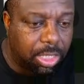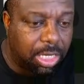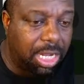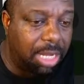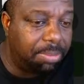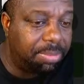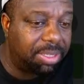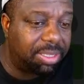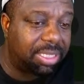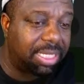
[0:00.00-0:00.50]

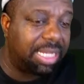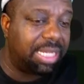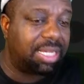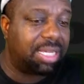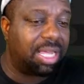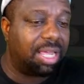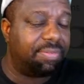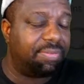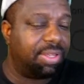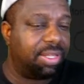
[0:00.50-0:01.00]
come to
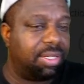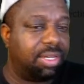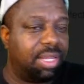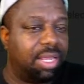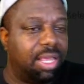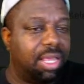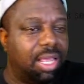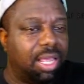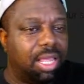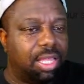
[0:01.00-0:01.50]
think of it,
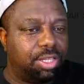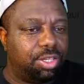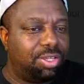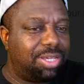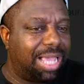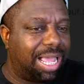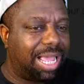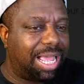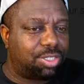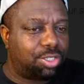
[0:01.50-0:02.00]
you
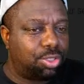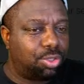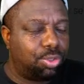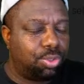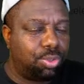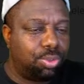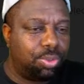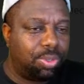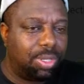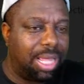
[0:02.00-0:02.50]
got
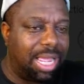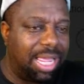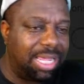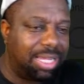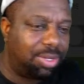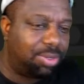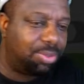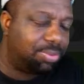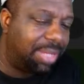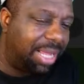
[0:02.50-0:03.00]
two. I
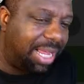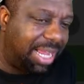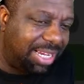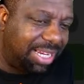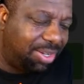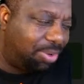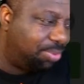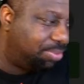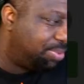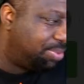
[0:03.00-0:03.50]
ain't
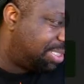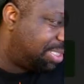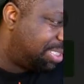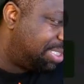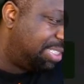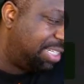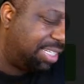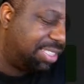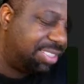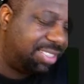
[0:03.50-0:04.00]
gonna
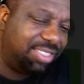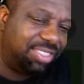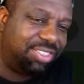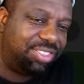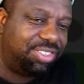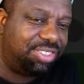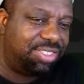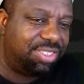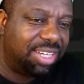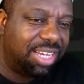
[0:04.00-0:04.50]

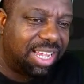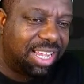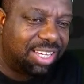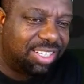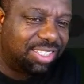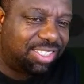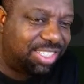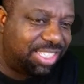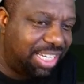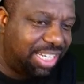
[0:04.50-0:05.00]
just
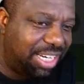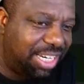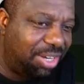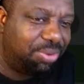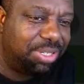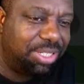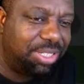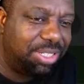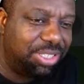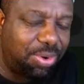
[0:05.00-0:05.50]
shit on
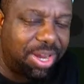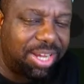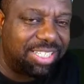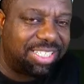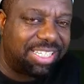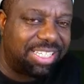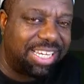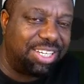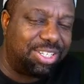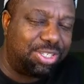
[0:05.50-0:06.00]
Detroit and
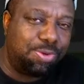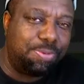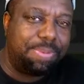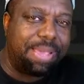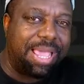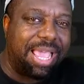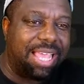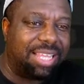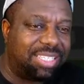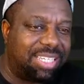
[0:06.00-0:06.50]
say two
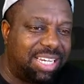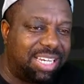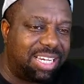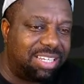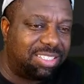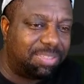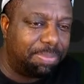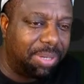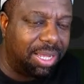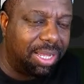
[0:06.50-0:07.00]
bad
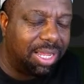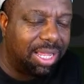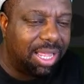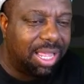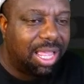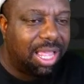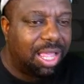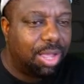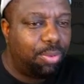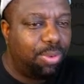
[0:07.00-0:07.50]
teams, but
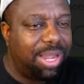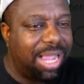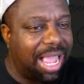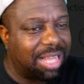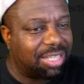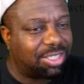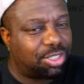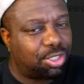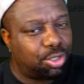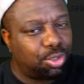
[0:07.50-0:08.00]
we
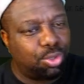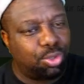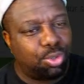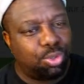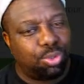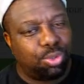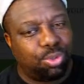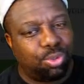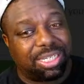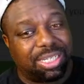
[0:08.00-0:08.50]
got
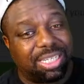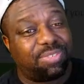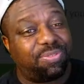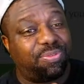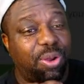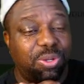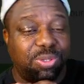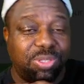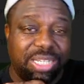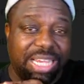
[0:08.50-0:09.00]
two. This
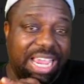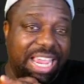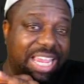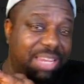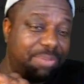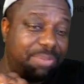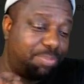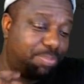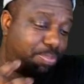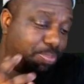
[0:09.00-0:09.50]
first
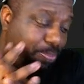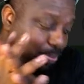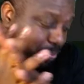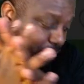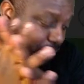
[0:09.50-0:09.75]
game